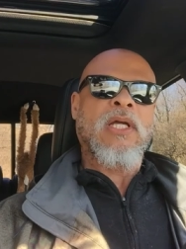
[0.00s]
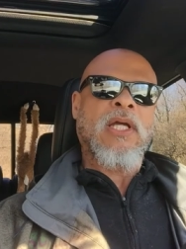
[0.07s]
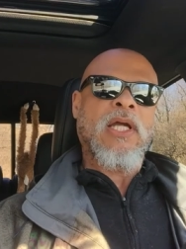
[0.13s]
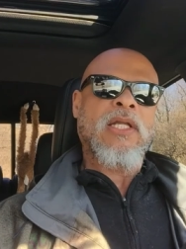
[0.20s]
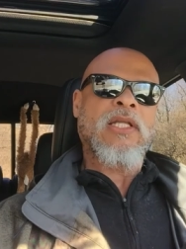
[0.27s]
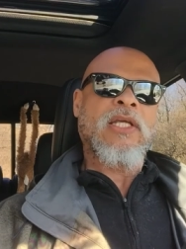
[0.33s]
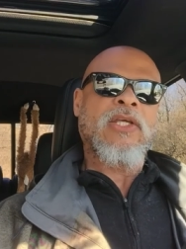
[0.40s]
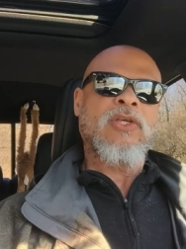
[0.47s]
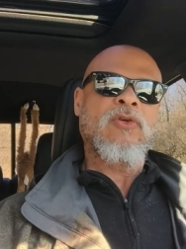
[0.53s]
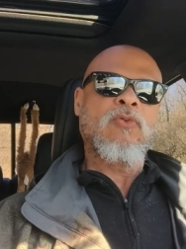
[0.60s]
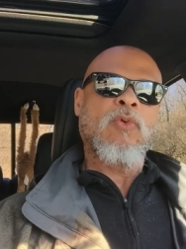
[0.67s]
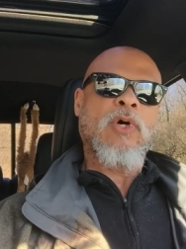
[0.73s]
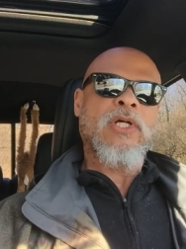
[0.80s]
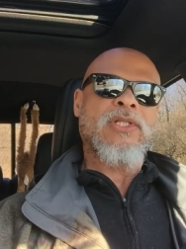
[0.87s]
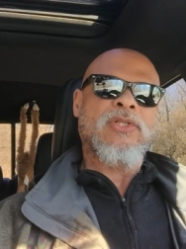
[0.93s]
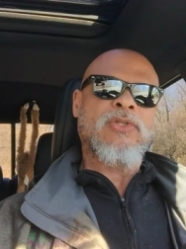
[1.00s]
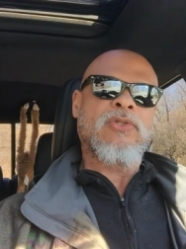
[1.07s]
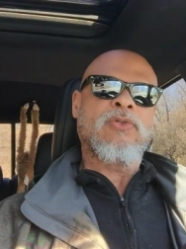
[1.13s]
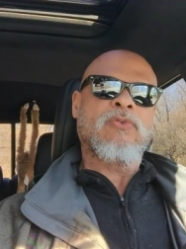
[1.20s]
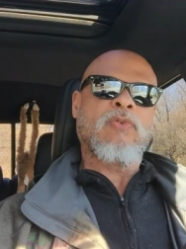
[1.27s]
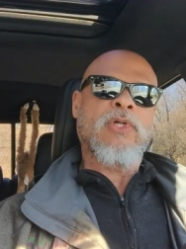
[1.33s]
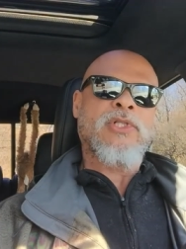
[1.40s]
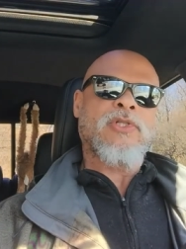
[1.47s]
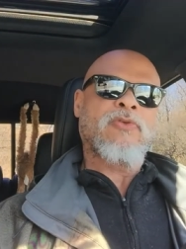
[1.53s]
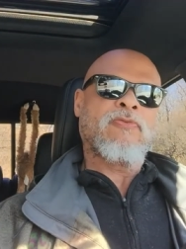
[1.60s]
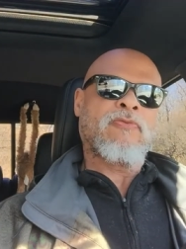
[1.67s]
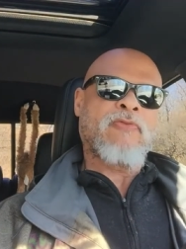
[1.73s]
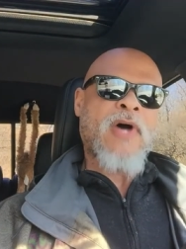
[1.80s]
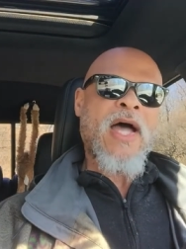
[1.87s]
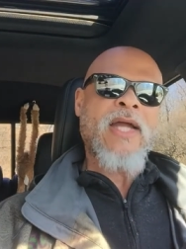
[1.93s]
And then you want to, once you
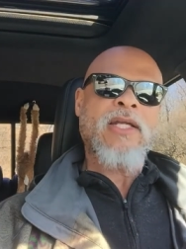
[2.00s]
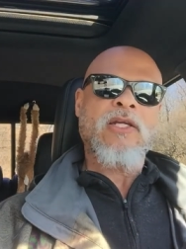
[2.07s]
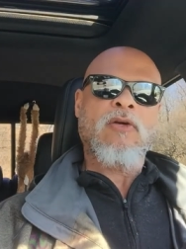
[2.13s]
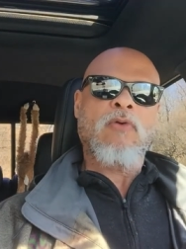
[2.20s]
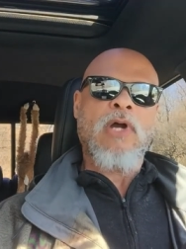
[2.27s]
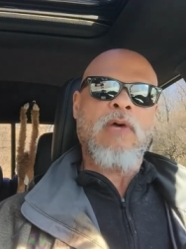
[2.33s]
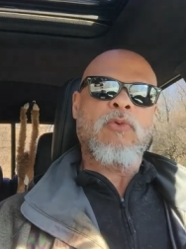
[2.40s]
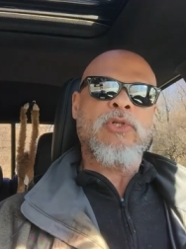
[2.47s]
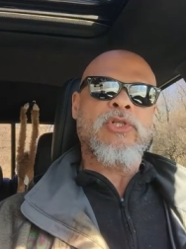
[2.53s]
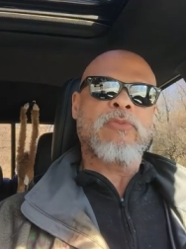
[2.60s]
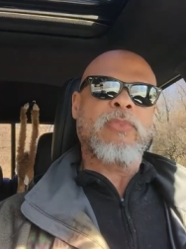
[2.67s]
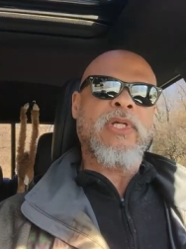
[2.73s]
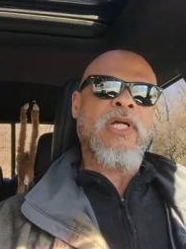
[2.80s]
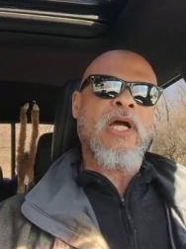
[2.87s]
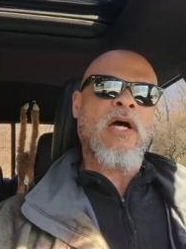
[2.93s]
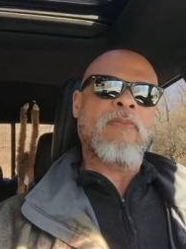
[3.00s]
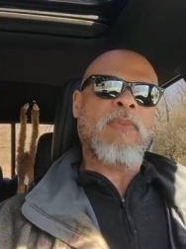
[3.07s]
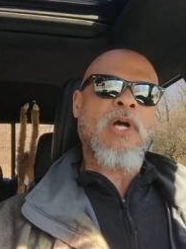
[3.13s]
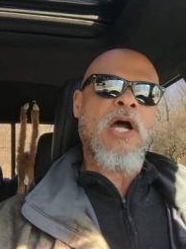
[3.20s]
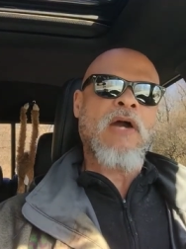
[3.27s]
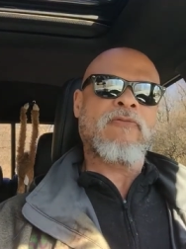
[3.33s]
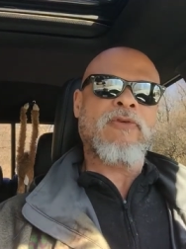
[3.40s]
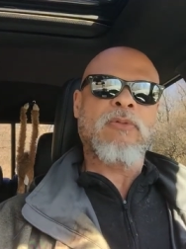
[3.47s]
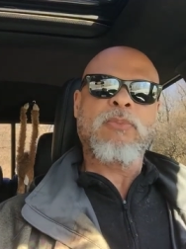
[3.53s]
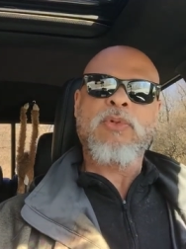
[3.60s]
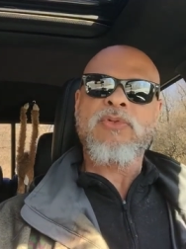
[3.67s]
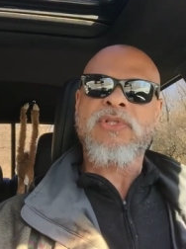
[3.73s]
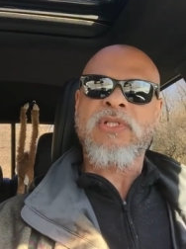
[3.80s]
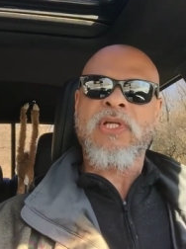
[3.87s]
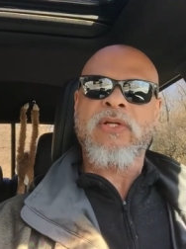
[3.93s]
find the ground, once you become
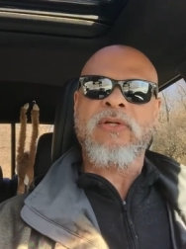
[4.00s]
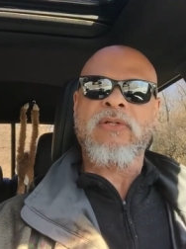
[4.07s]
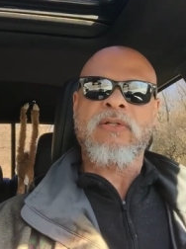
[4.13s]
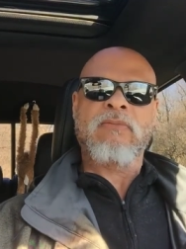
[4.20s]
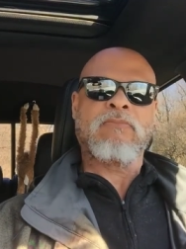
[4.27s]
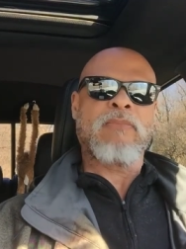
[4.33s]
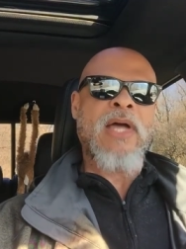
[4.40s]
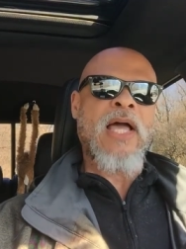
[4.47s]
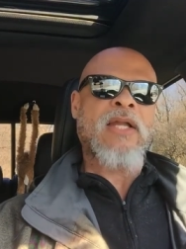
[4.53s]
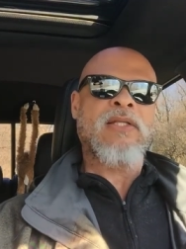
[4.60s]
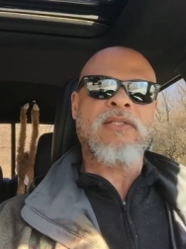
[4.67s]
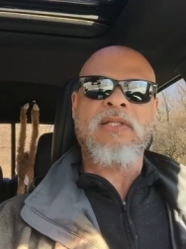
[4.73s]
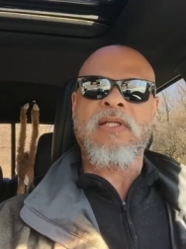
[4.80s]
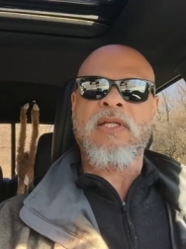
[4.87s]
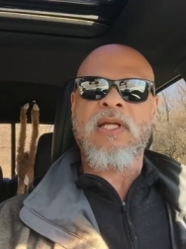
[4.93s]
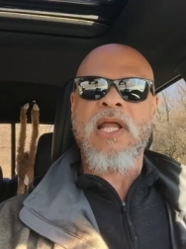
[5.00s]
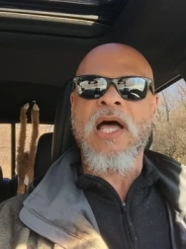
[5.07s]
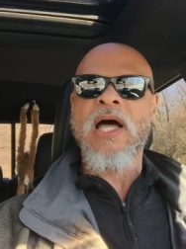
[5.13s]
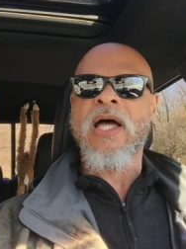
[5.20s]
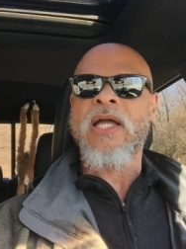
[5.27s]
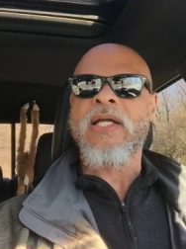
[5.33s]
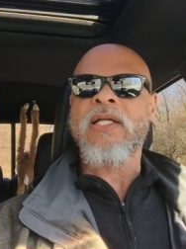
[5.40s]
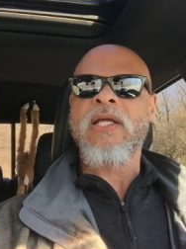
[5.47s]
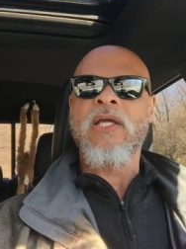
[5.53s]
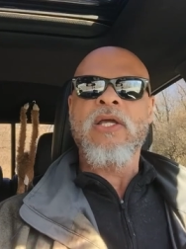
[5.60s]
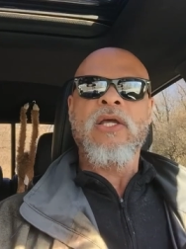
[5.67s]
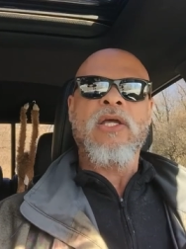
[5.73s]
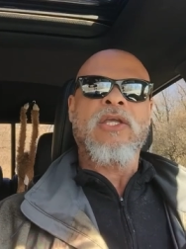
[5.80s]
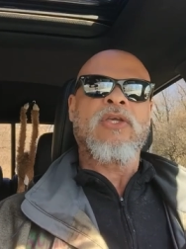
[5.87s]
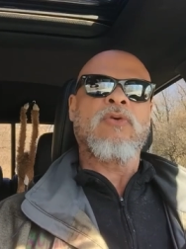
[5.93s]
comfortable, centered, and balanced and aligned,
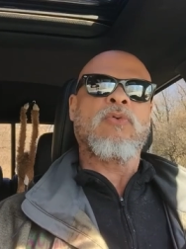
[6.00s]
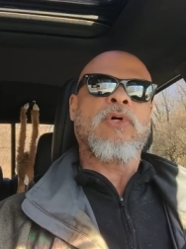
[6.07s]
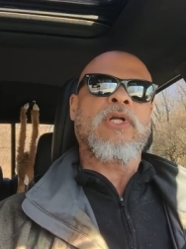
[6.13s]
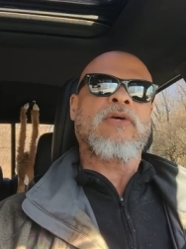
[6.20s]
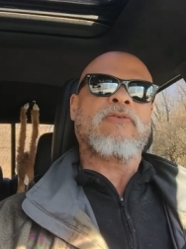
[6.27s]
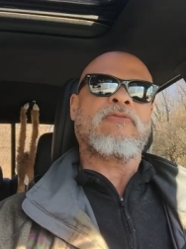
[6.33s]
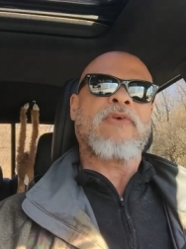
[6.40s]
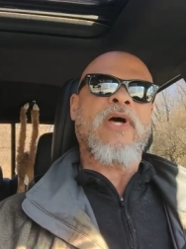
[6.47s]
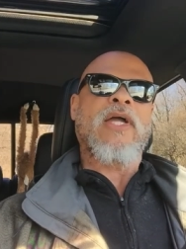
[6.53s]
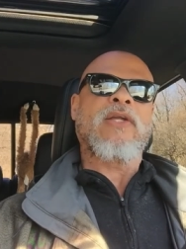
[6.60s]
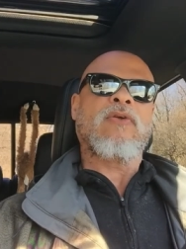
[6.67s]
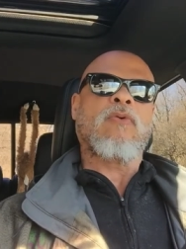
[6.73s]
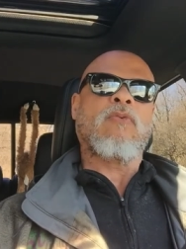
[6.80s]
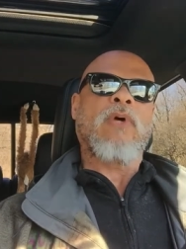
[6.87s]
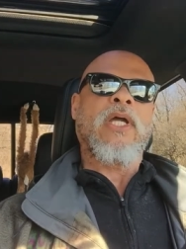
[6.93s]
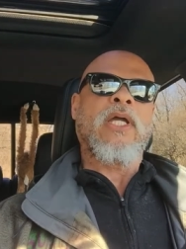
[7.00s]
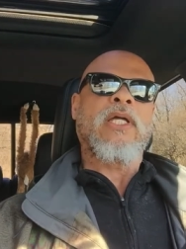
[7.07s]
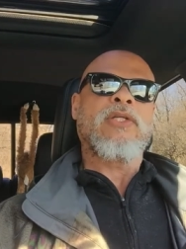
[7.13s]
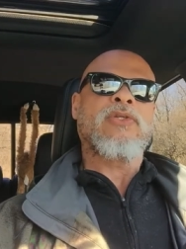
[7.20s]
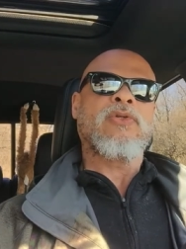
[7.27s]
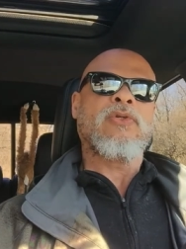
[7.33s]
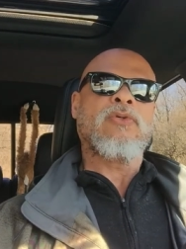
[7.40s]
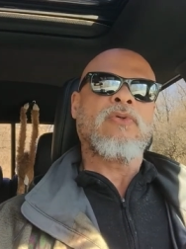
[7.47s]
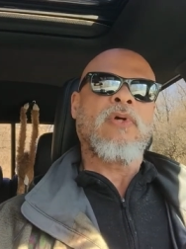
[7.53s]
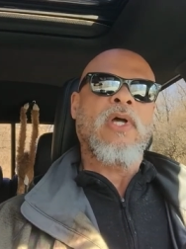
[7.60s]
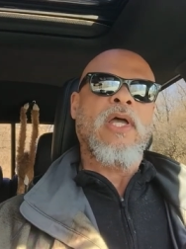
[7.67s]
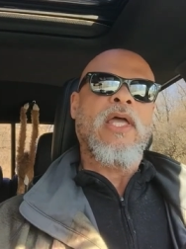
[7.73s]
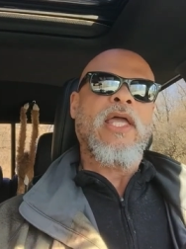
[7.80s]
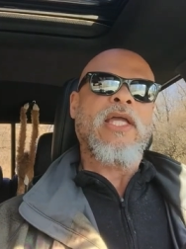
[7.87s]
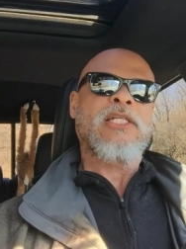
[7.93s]
you want to find a way to
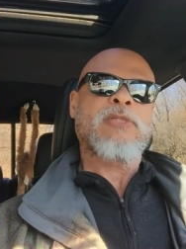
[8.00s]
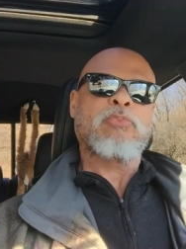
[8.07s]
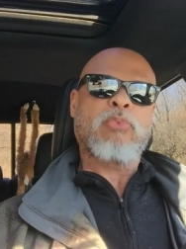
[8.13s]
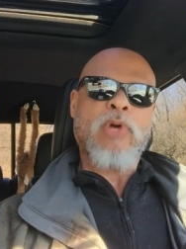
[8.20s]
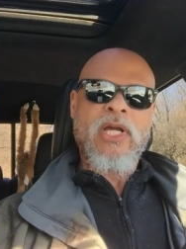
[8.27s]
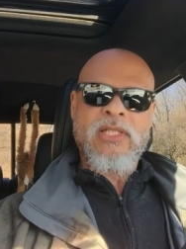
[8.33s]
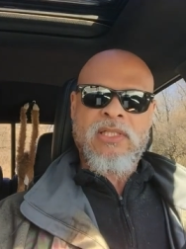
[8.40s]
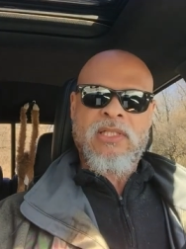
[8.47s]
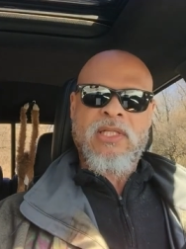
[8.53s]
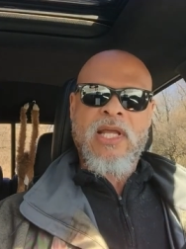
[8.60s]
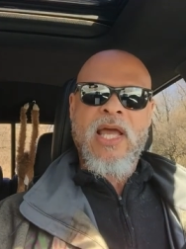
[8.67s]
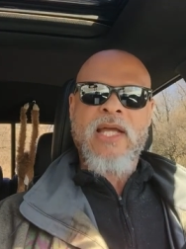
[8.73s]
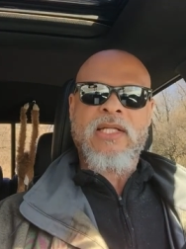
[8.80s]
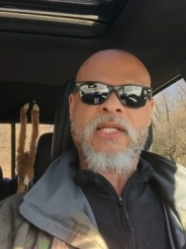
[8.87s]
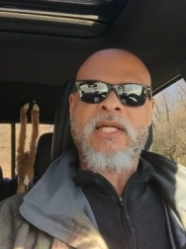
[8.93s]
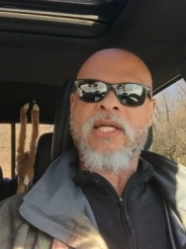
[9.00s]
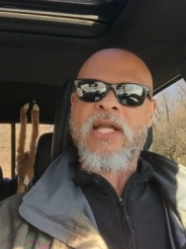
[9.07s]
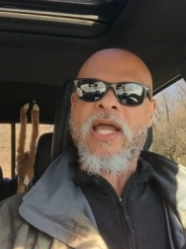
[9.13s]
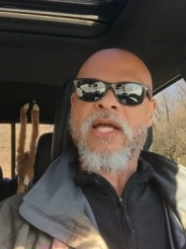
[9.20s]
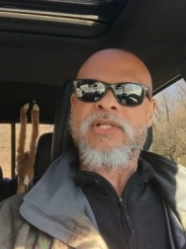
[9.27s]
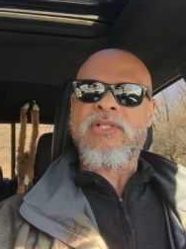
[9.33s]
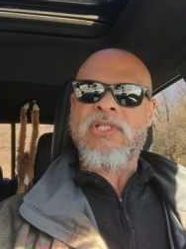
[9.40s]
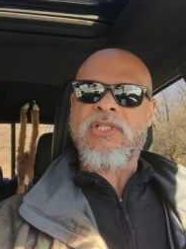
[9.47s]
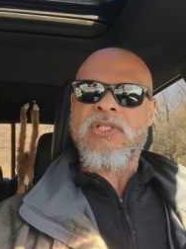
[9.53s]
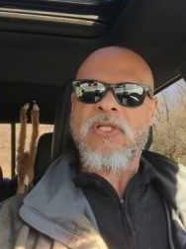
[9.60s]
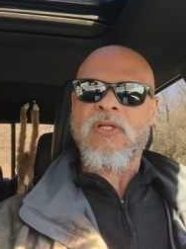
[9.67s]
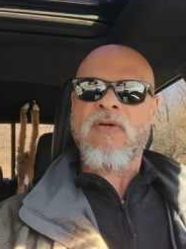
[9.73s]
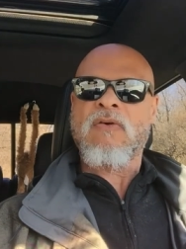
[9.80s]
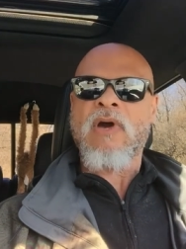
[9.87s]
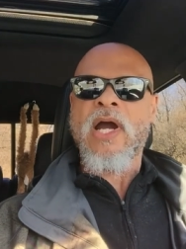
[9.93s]
express that connection to
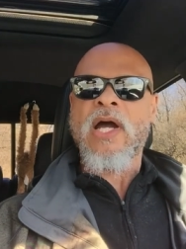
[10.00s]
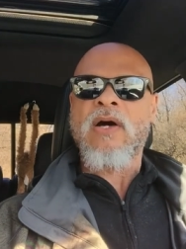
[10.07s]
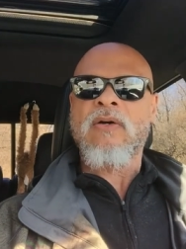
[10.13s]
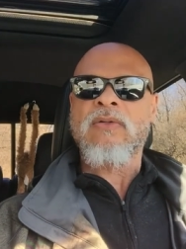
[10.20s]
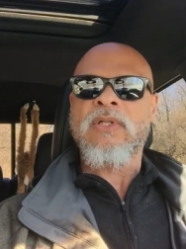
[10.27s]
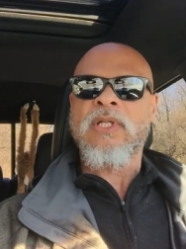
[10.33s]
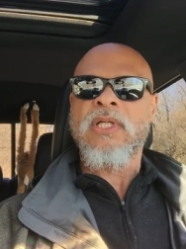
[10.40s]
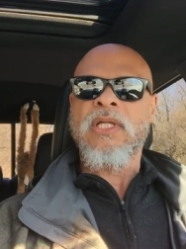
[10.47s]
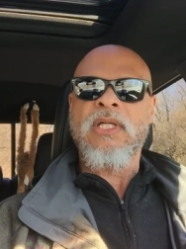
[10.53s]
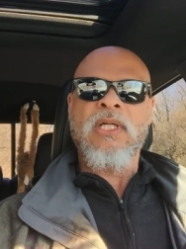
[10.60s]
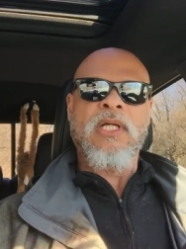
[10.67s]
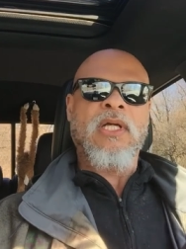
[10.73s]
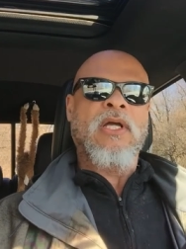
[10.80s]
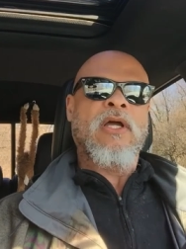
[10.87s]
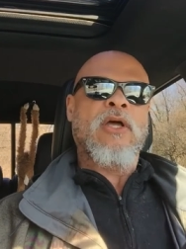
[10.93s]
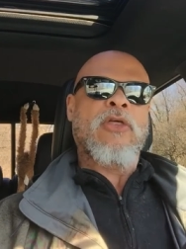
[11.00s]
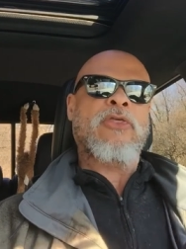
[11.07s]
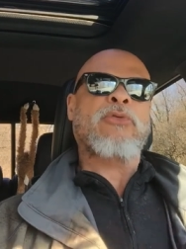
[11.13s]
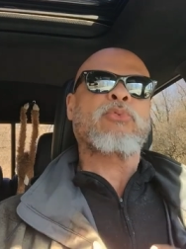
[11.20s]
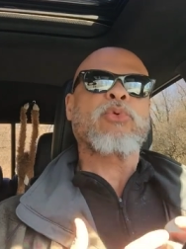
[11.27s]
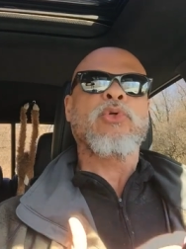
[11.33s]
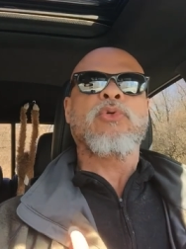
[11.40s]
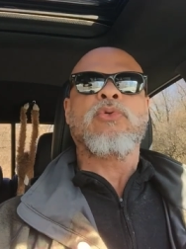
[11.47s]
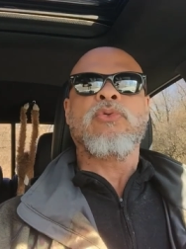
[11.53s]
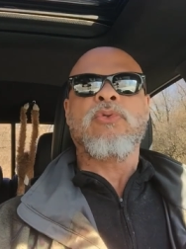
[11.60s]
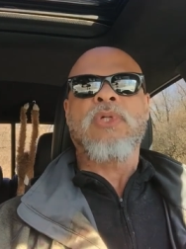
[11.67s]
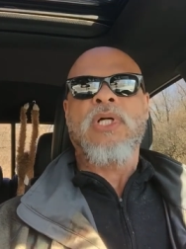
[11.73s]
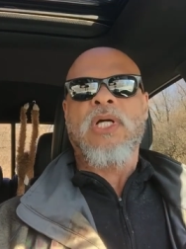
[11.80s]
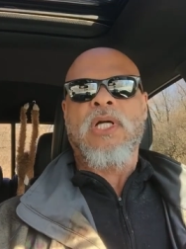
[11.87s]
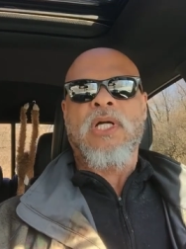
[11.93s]
the ground through